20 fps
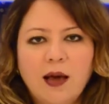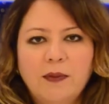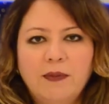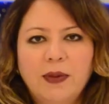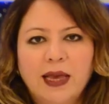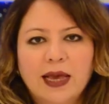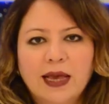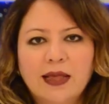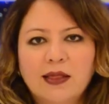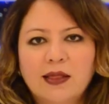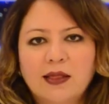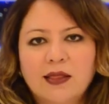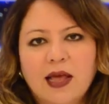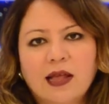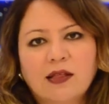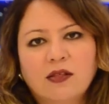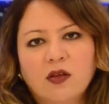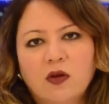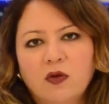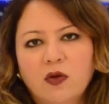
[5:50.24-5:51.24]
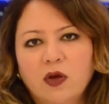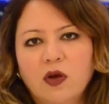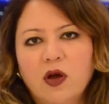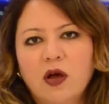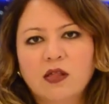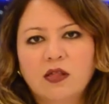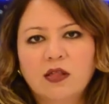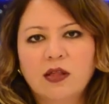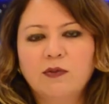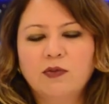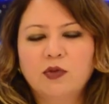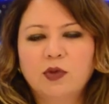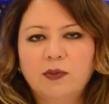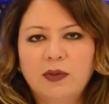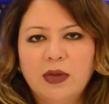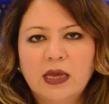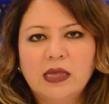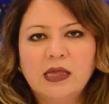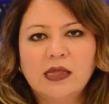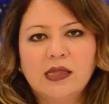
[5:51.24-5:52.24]
because that's going to cause them to
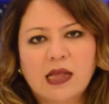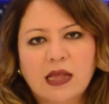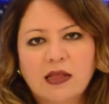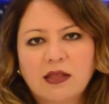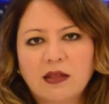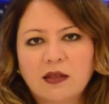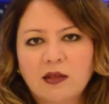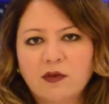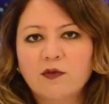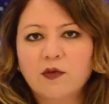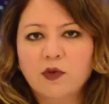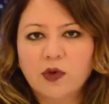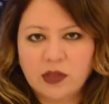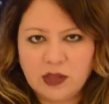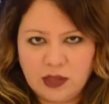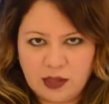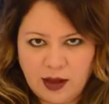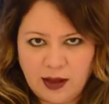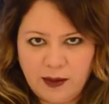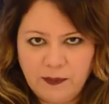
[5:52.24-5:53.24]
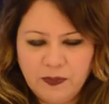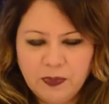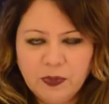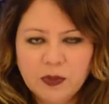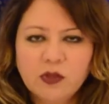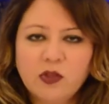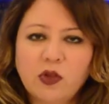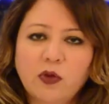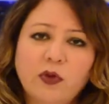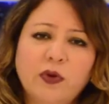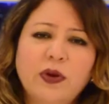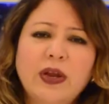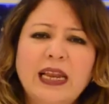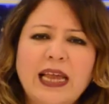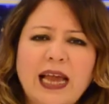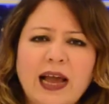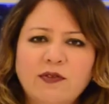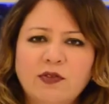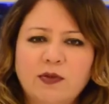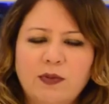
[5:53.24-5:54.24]
be sensitive with time. So they
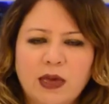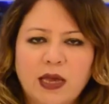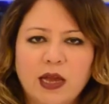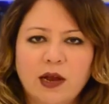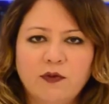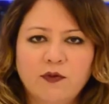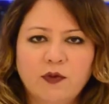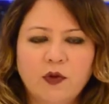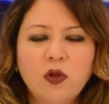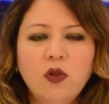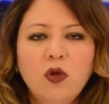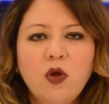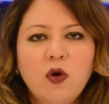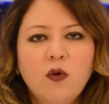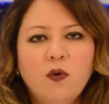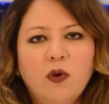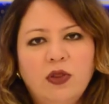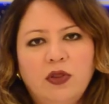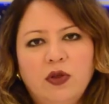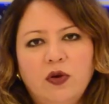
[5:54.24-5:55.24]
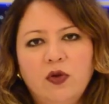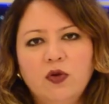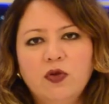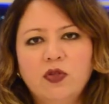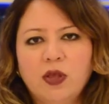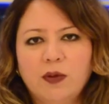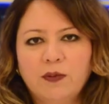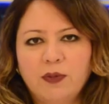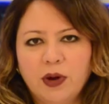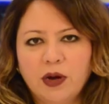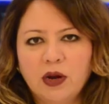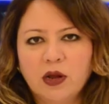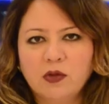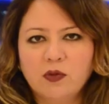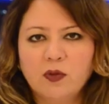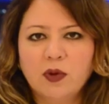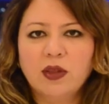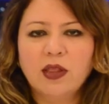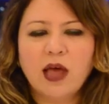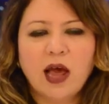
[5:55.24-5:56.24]
really have to be careful when they're using
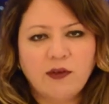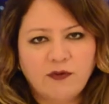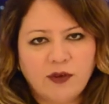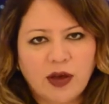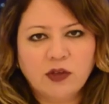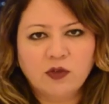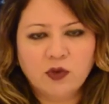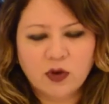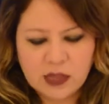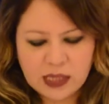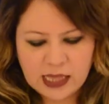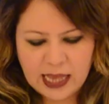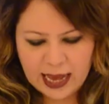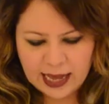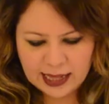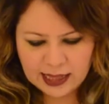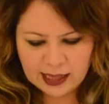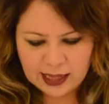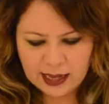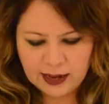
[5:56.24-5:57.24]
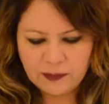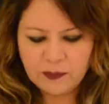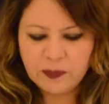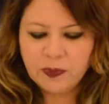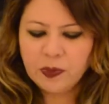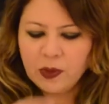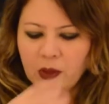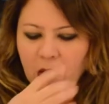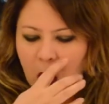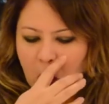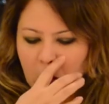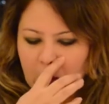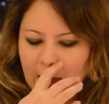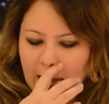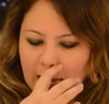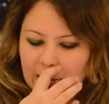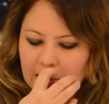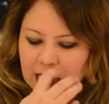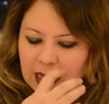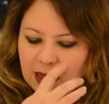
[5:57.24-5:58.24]
products with alpha hydroxy acid.
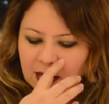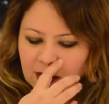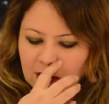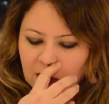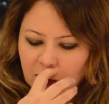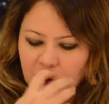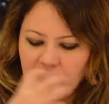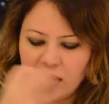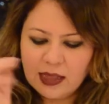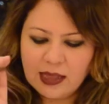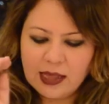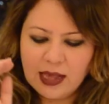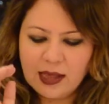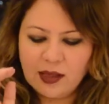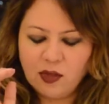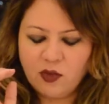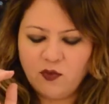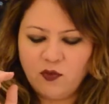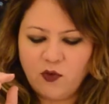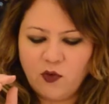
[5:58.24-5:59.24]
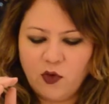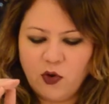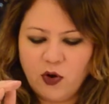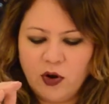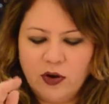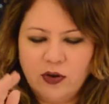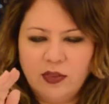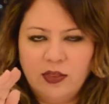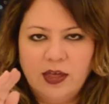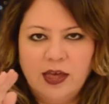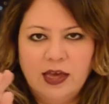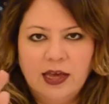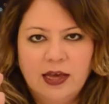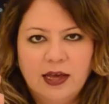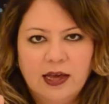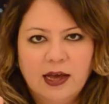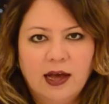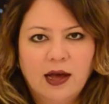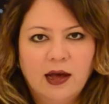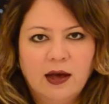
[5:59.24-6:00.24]
Okay, so this is for
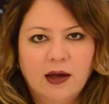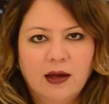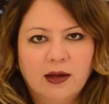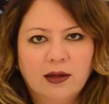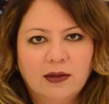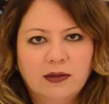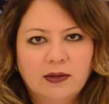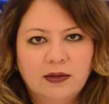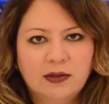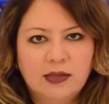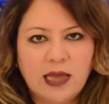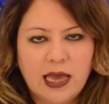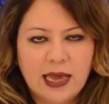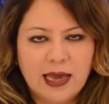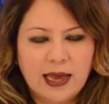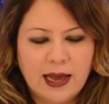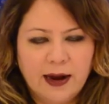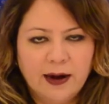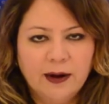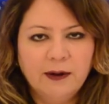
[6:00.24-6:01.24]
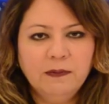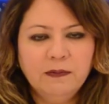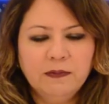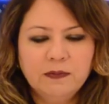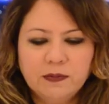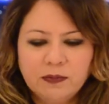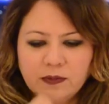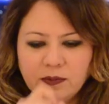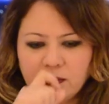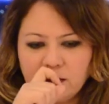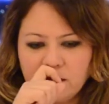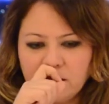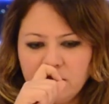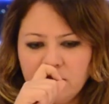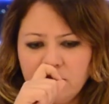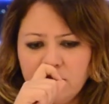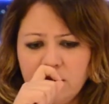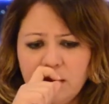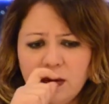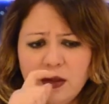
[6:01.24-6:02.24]
the day care.
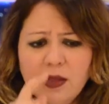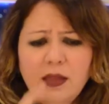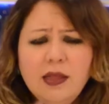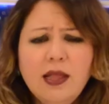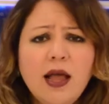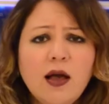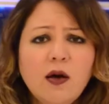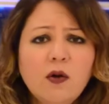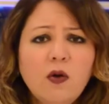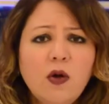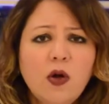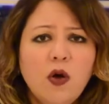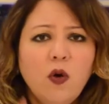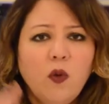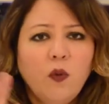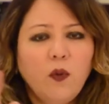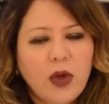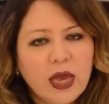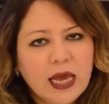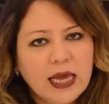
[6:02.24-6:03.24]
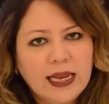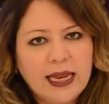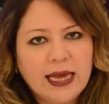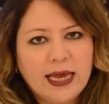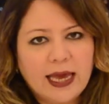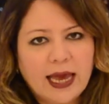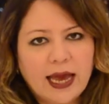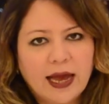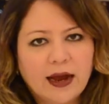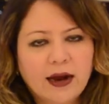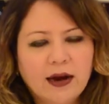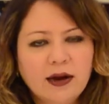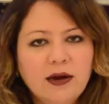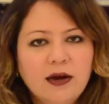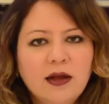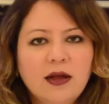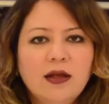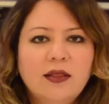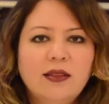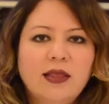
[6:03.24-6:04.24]
Now, weekly
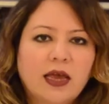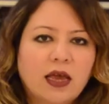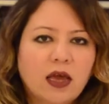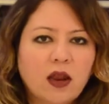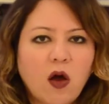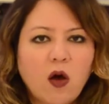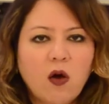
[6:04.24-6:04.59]
care, they can